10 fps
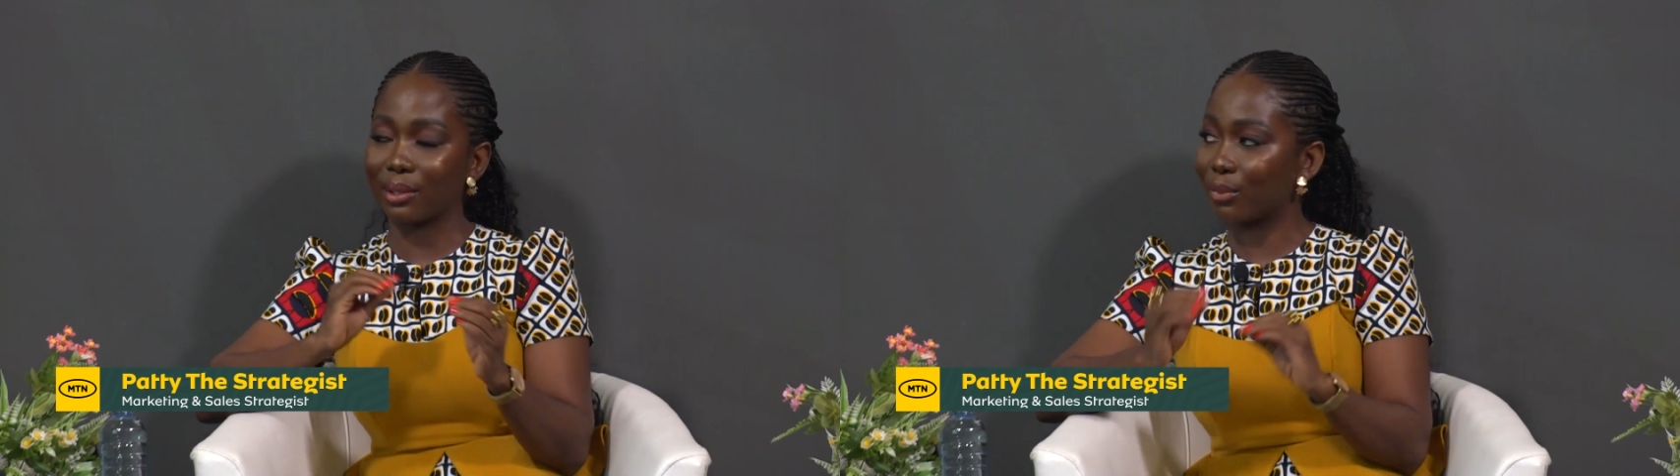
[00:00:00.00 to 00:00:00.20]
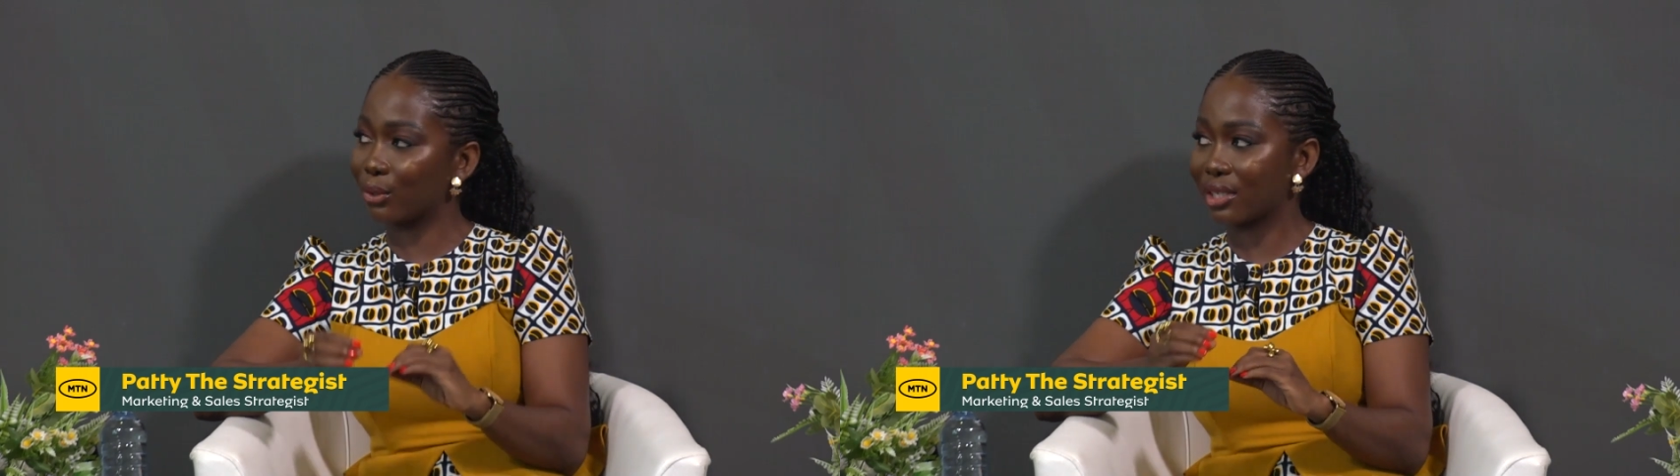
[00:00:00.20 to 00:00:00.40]
the
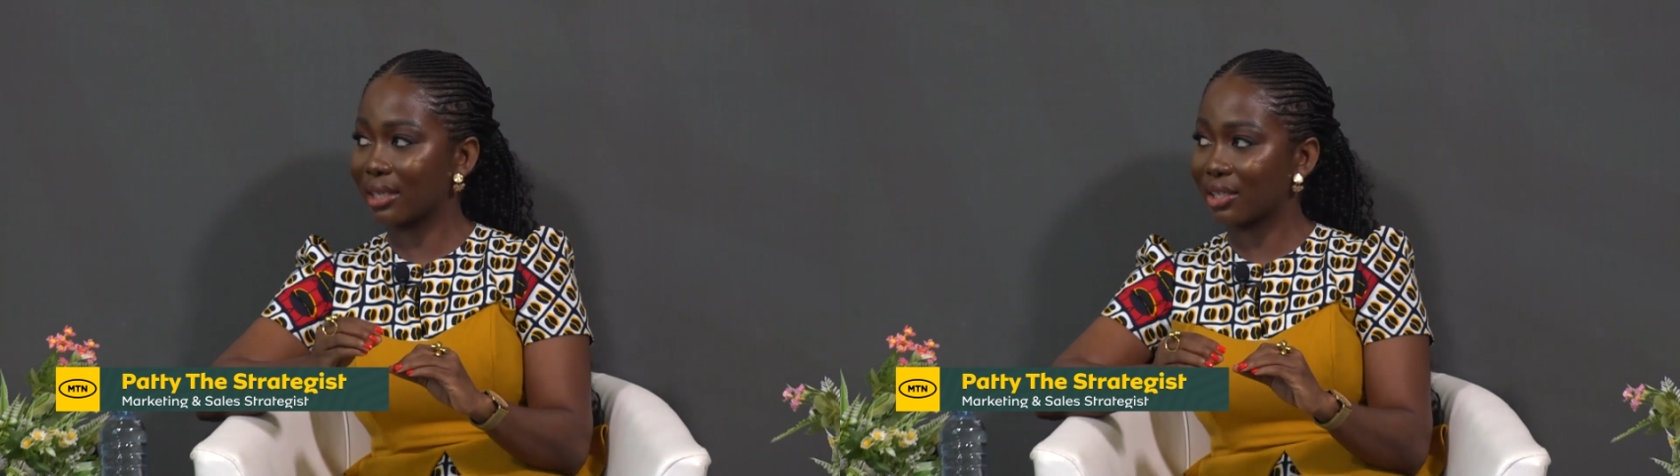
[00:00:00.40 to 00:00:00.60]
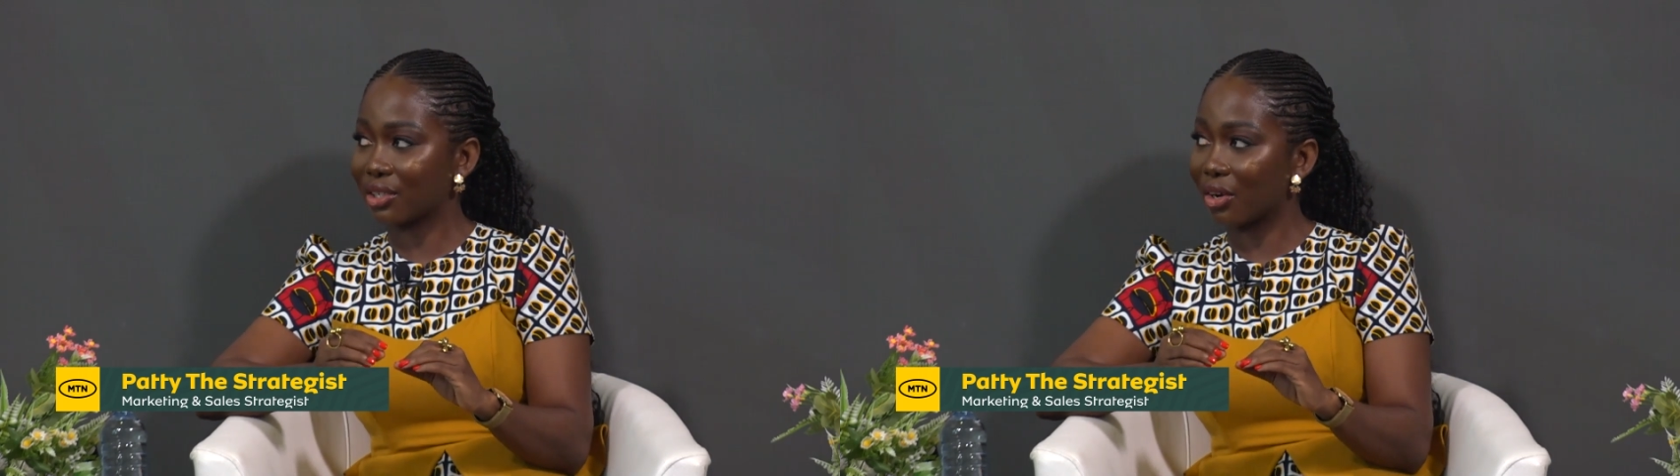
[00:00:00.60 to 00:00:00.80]

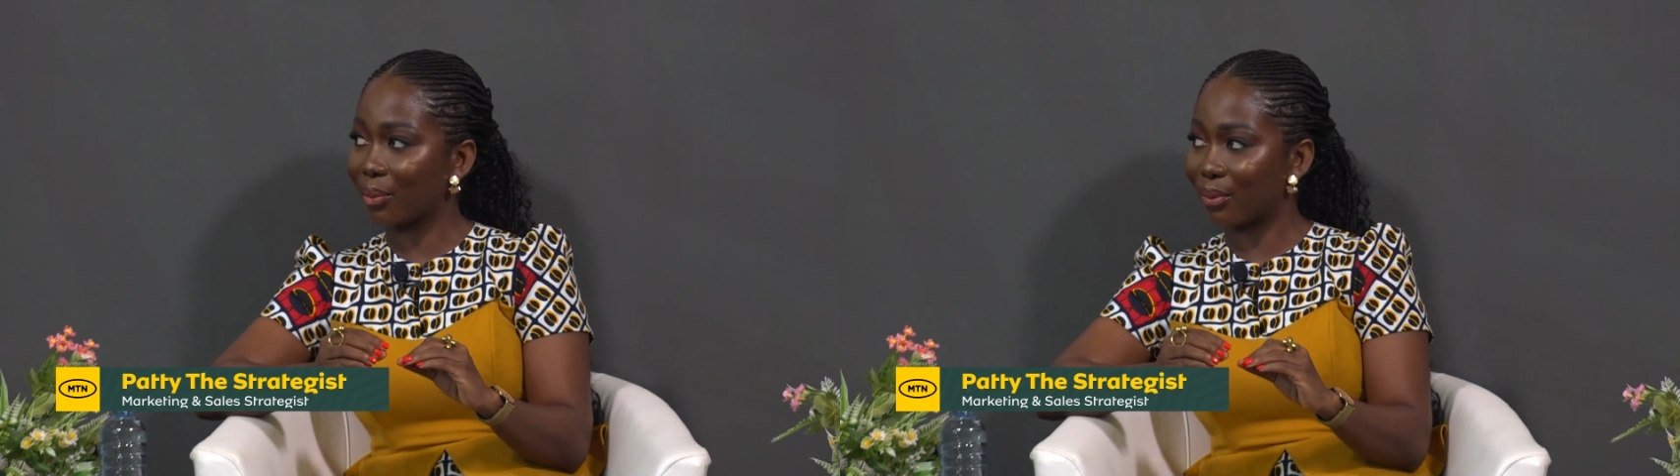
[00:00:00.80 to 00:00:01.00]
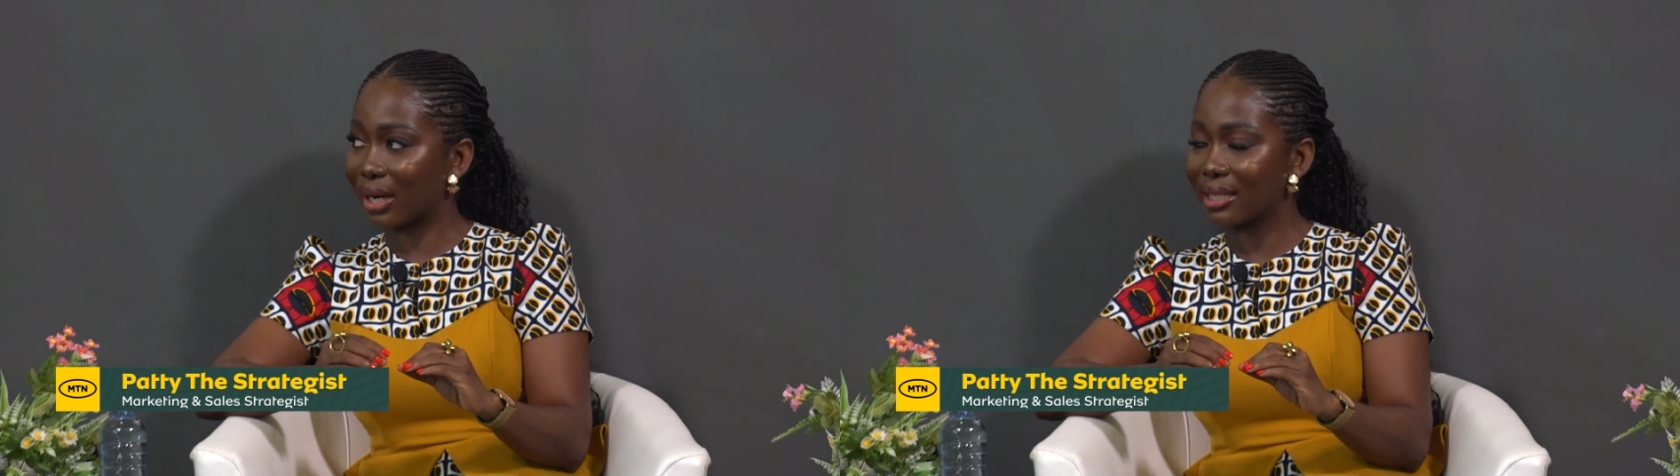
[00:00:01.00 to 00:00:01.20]

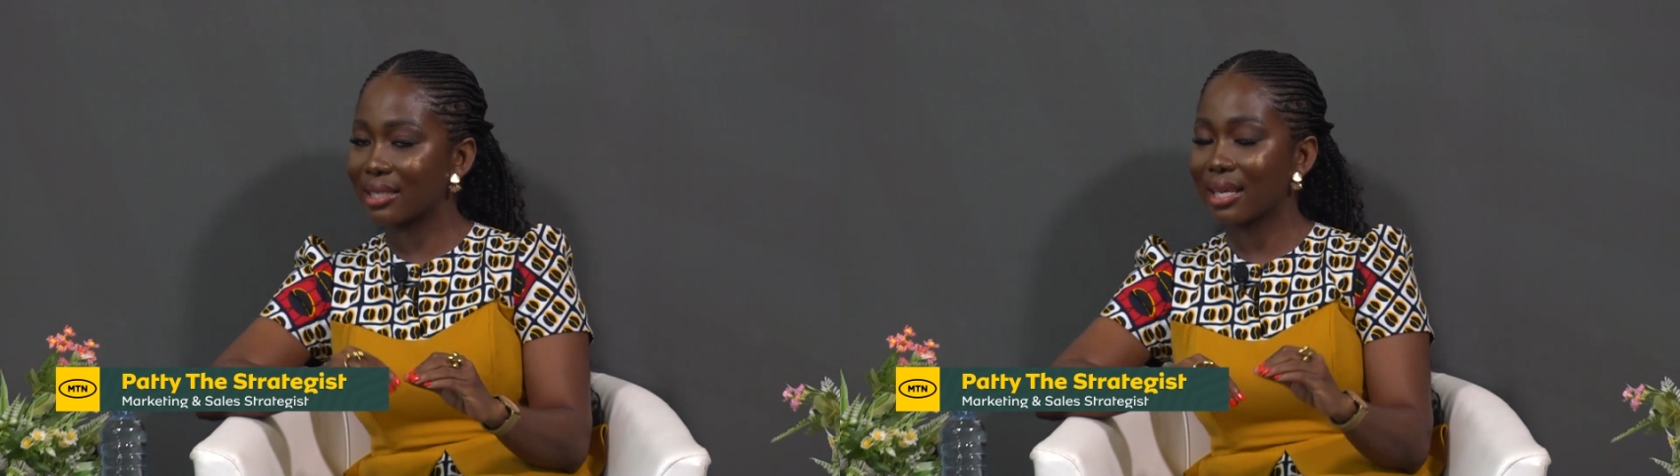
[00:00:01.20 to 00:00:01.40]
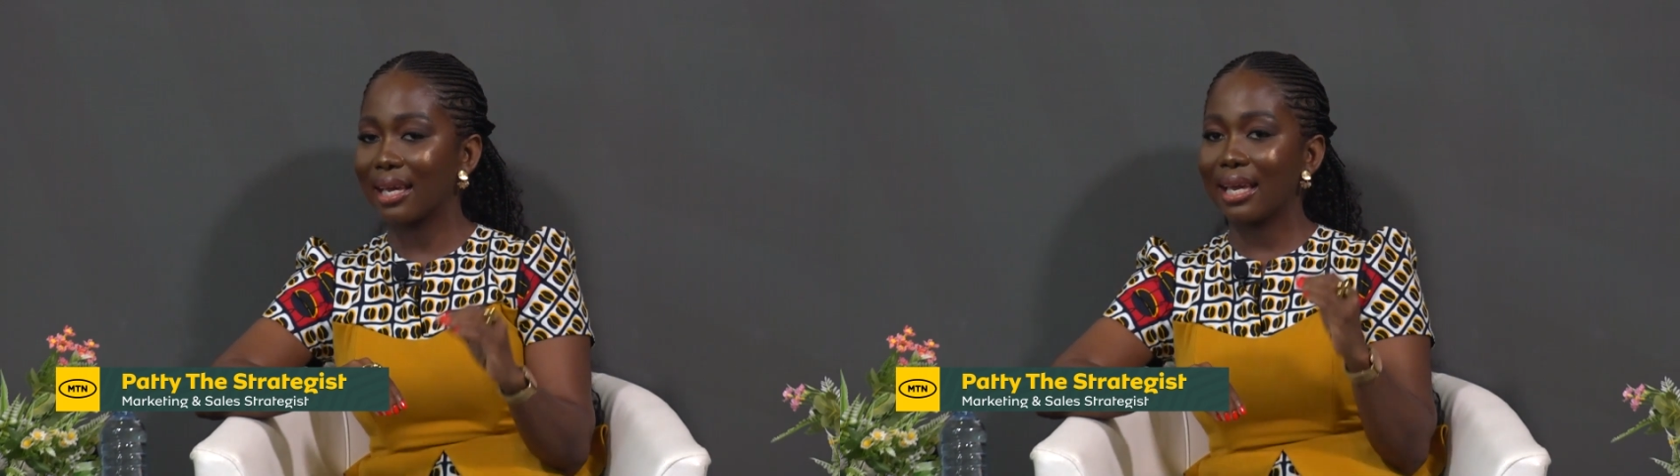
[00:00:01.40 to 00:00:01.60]
multinational brands,